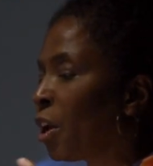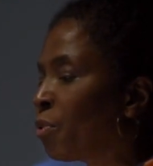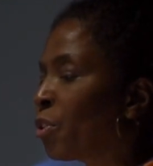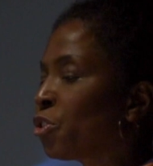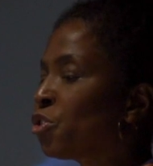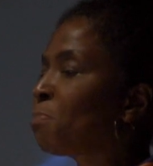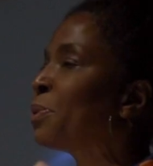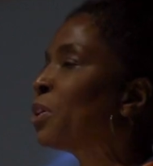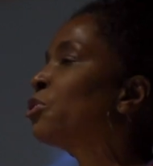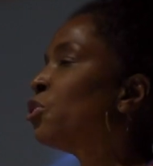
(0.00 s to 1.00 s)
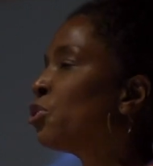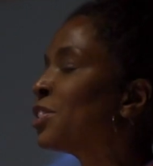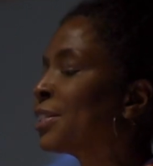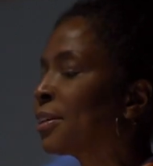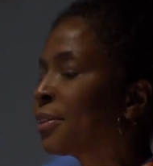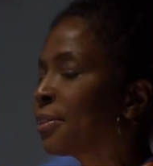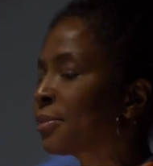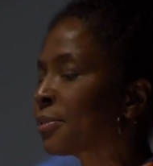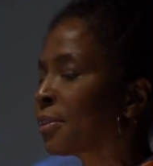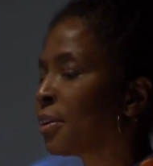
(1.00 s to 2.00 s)
in order to build your
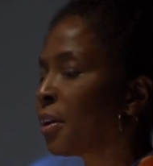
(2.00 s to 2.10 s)
skills.